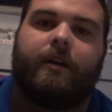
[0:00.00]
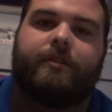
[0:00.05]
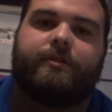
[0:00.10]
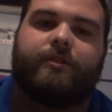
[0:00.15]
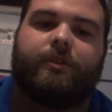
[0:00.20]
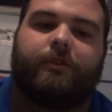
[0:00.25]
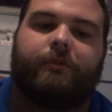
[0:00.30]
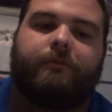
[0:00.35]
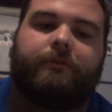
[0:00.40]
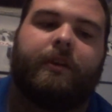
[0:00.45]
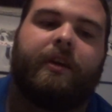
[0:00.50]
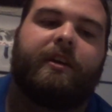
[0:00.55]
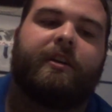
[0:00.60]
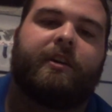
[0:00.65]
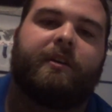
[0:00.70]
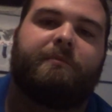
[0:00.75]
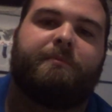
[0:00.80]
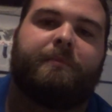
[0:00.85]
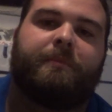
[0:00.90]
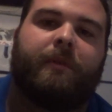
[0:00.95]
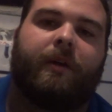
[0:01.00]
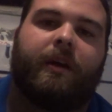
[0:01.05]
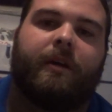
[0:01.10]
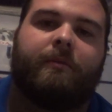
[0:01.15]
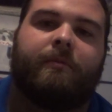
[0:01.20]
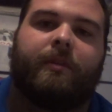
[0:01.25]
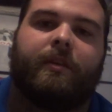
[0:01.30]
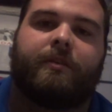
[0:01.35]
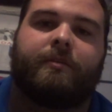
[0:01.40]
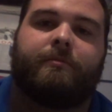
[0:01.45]
So he could
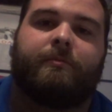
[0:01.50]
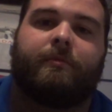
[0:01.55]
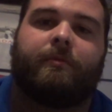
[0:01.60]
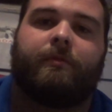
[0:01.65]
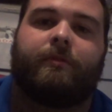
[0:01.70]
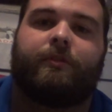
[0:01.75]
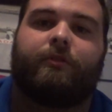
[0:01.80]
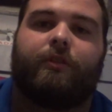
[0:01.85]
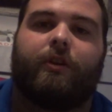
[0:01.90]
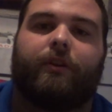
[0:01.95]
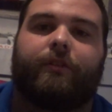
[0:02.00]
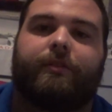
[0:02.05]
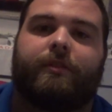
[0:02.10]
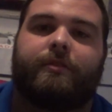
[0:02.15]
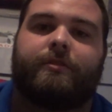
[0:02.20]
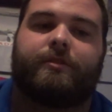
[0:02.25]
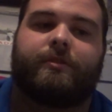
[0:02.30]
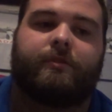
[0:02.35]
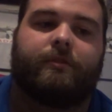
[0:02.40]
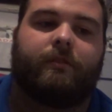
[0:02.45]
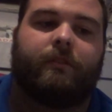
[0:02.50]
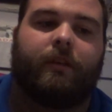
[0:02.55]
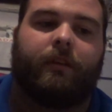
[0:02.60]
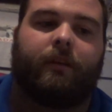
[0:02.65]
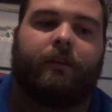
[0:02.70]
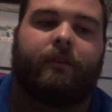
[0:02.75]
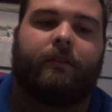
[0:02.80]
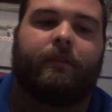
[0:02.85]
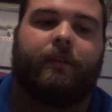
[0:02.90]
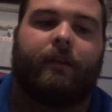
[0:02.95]
play throughout this
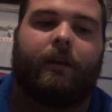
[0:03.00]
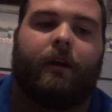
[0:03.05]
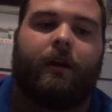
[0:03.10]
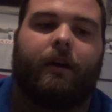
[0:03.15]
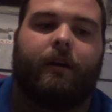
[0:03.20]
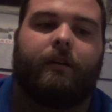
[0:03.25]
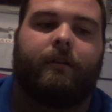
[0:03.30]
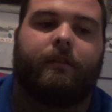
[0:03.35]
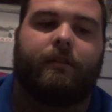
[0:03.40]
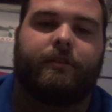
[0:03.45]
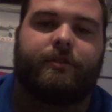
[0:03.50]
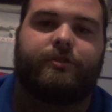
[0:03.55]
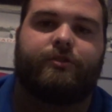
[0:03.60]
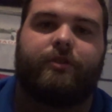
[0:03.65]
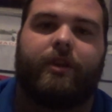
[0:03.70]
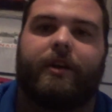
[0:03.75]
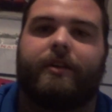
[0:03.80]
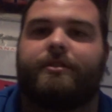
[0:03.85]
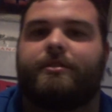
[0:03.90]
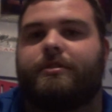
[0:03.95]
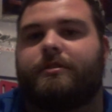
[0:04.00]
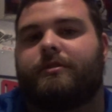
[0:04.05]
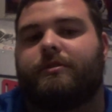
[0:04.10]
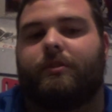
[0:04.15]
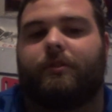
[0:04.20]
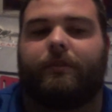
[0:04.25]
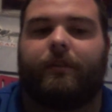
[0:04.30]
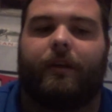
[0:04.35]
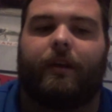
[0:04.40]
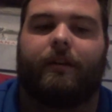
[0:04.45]
the stretch,
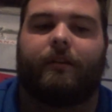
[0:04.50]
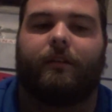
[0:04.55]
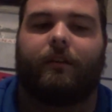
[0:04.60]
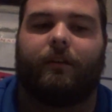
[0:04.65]
so the